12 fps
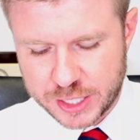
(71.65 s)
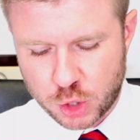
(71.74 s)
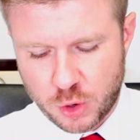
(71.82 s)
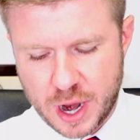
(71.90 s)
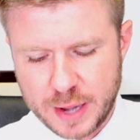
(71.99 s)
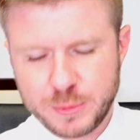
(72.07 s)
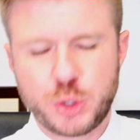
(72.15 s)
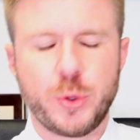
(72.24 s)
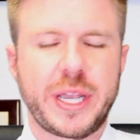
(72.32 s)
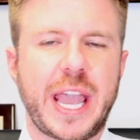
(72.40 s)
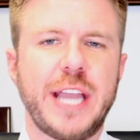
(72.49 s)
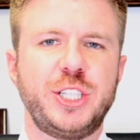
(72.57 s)
it a crime to
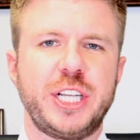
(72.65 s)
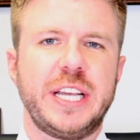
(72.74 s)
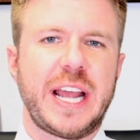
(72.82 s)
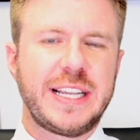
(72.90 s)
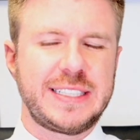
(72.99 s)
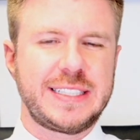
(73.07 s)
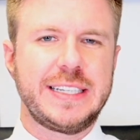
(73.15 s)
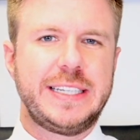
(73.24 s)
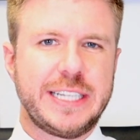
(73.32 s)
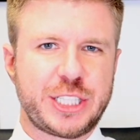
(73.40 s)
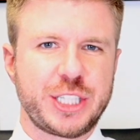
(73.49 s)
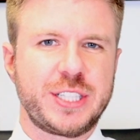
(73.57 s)
engage in a
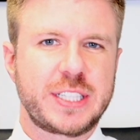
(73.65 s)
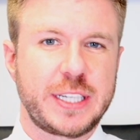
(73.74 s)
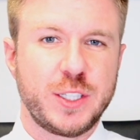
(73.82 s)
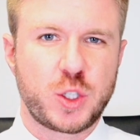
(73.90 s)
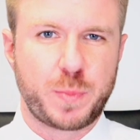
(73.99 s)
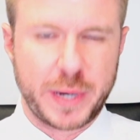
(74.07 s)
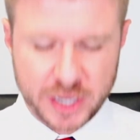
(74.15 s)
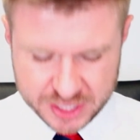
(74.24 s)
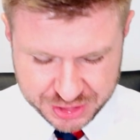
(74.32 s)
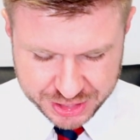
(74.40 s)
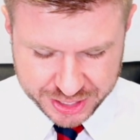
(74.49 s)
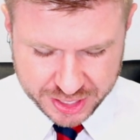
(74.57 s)
seditious
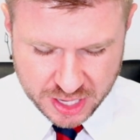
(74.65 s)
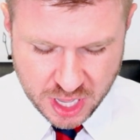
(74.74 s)
conspiracy,